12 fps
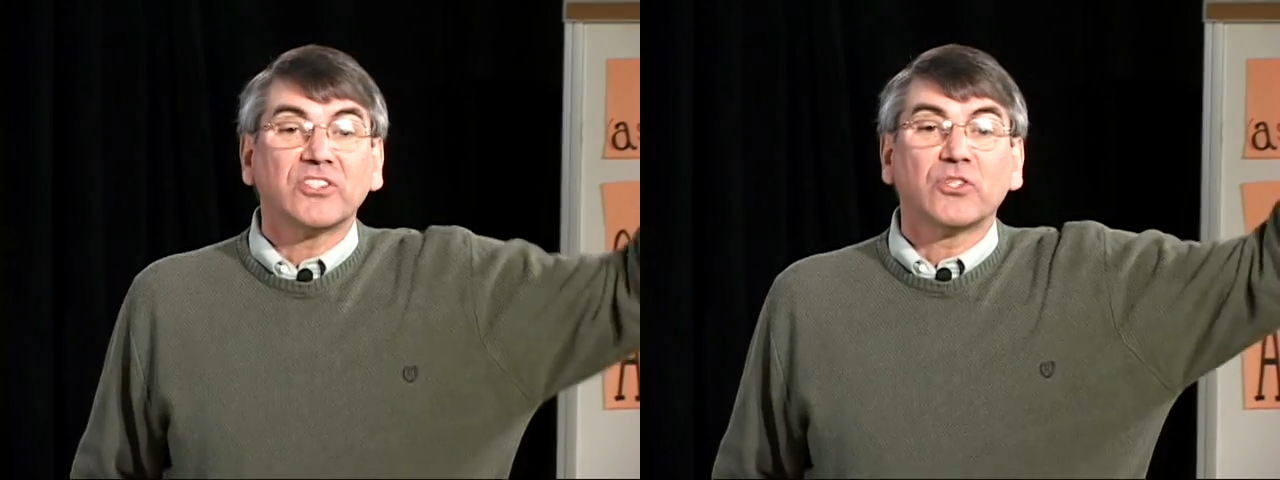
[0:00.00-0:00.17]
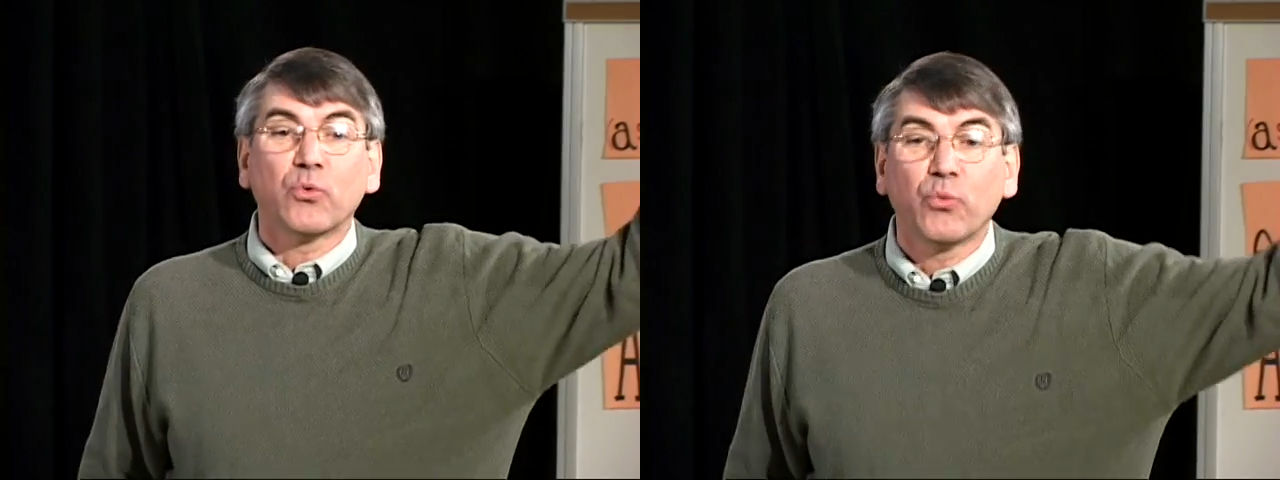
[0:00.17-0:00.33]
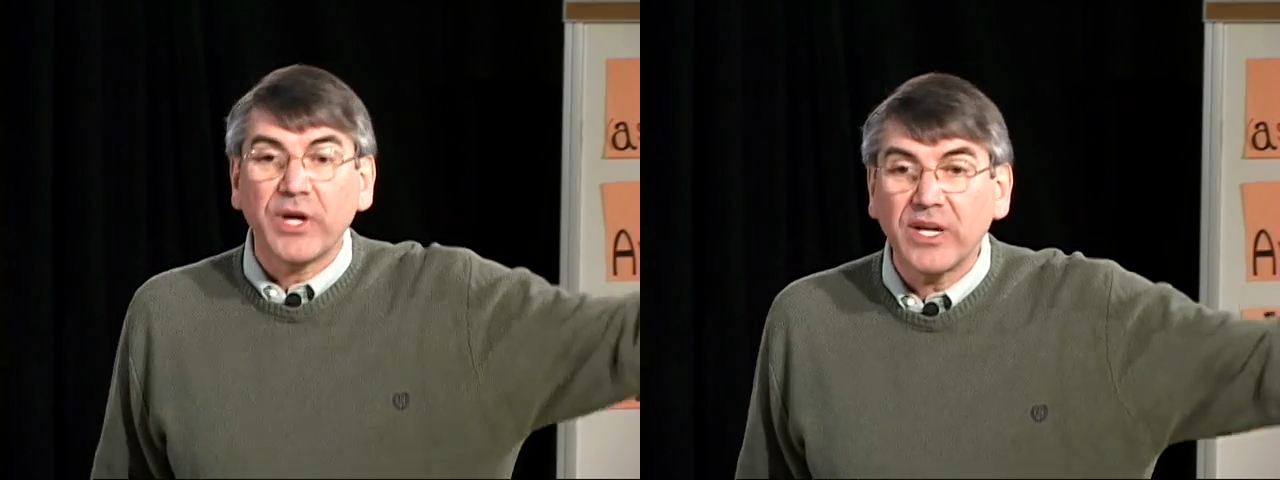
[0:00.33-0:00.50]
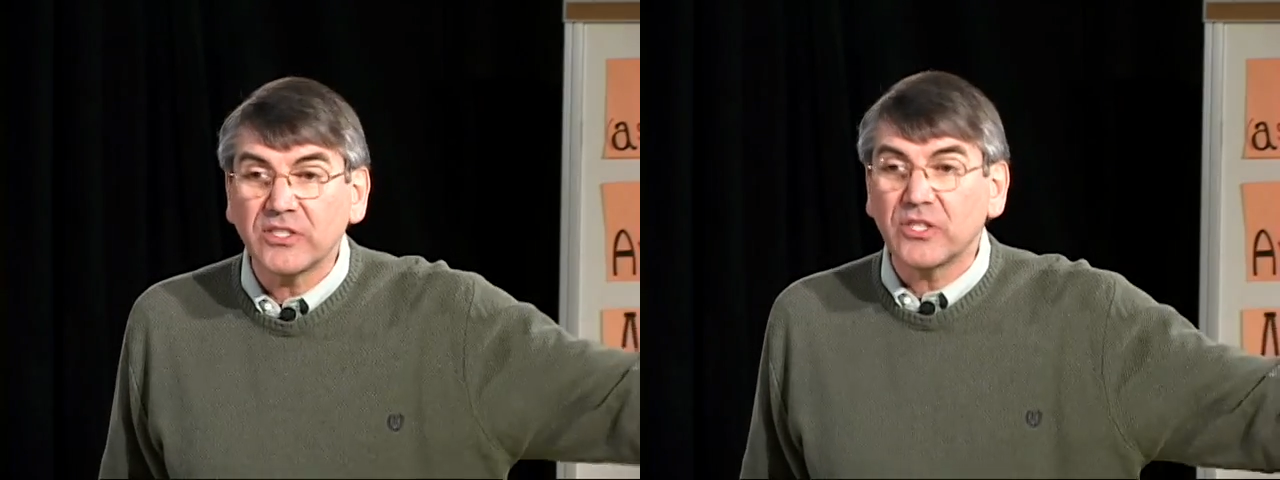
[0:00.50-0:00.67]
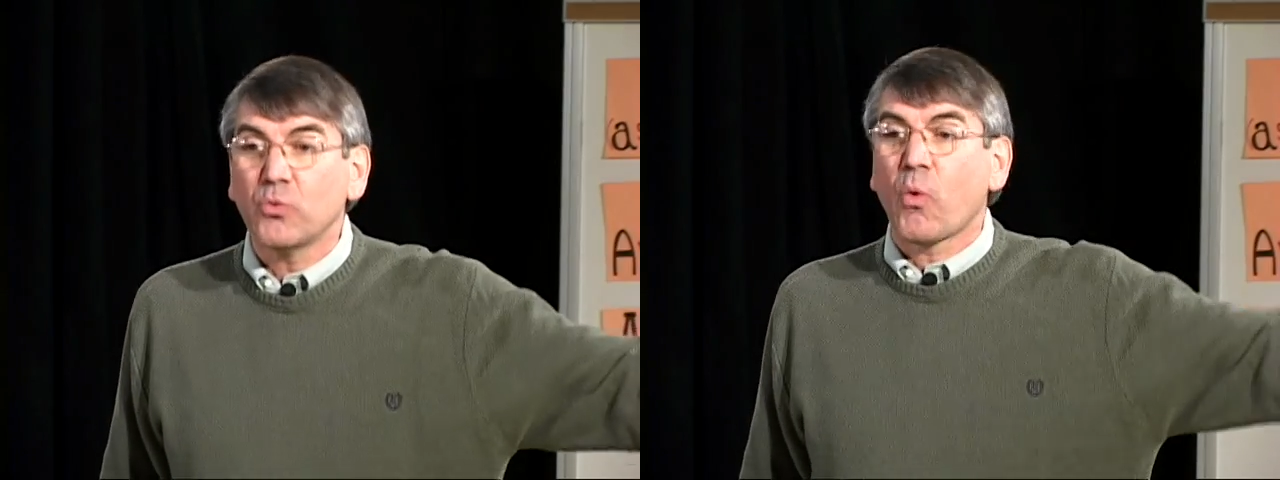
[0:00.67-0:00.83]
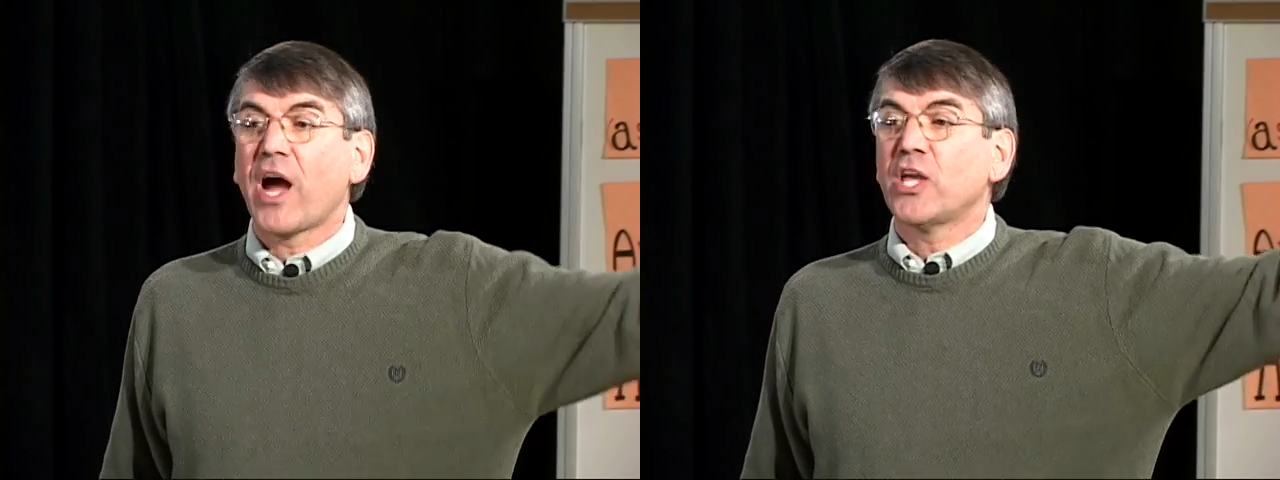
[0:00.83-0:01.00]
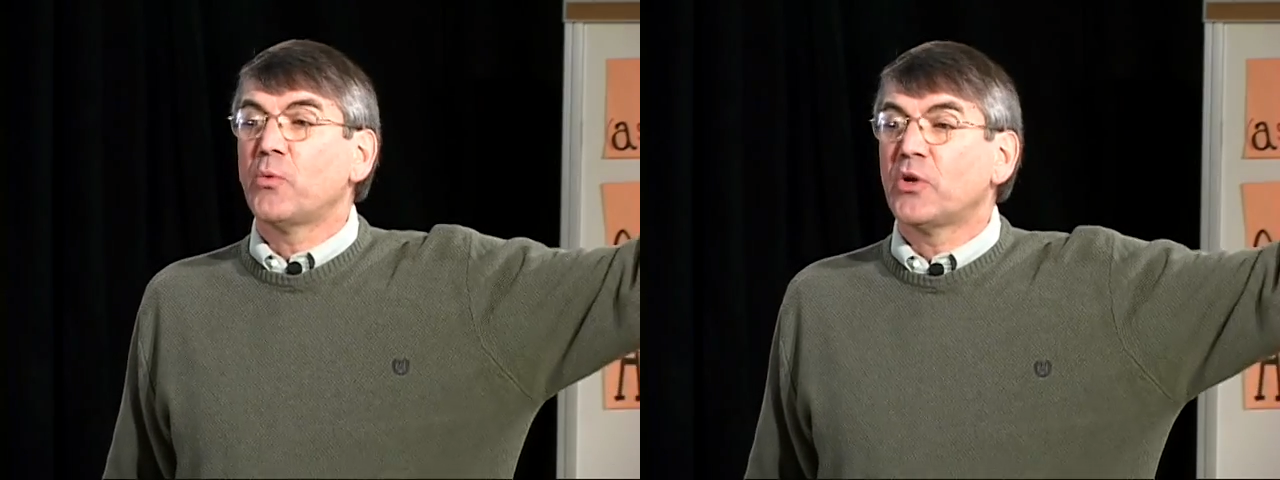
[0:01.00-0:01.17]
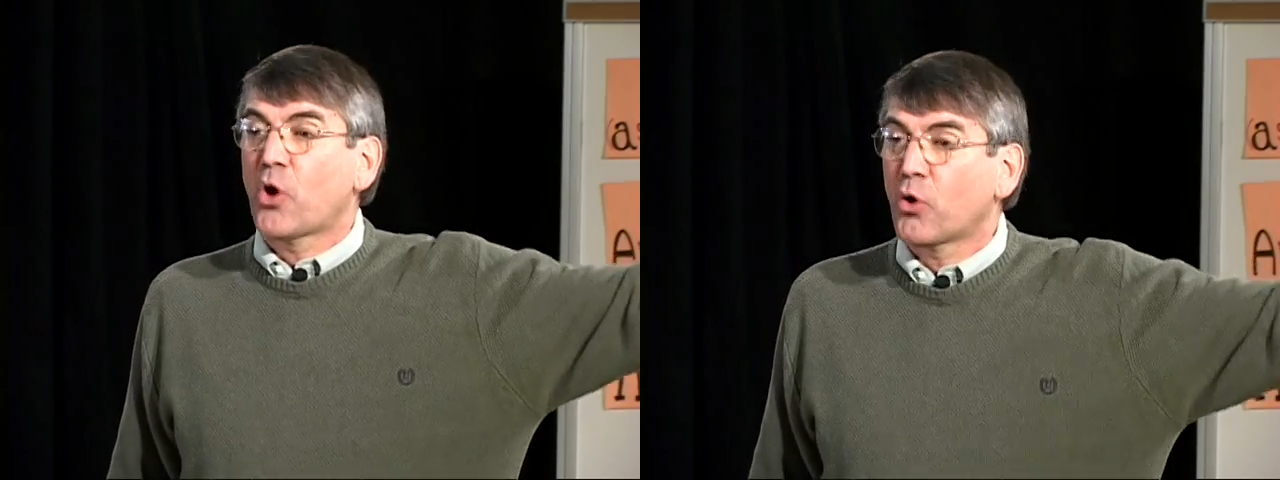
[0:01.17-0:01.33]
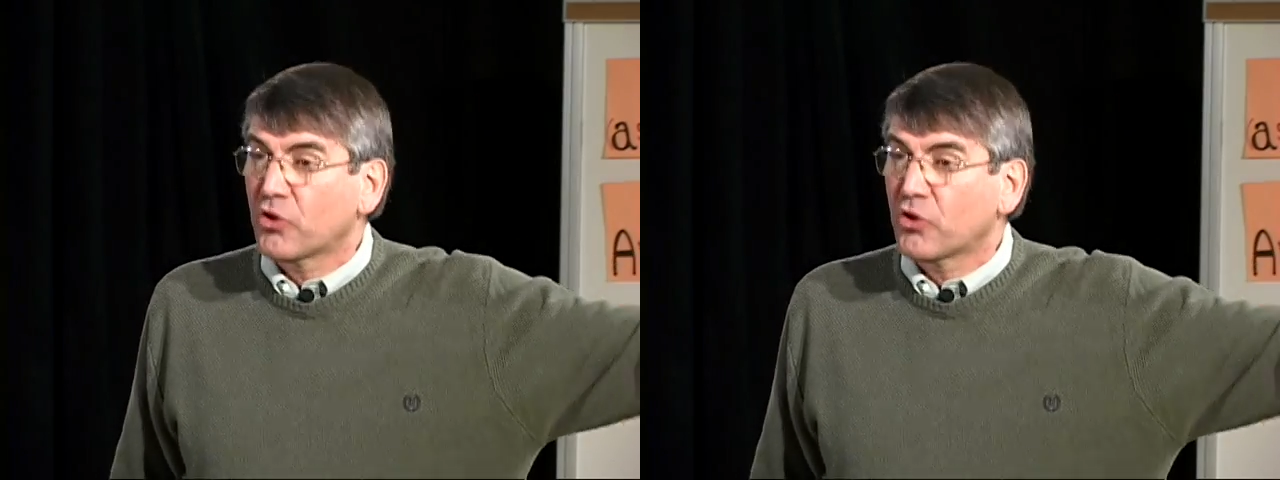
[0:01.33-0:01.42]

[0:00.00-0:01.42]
the reason why you would go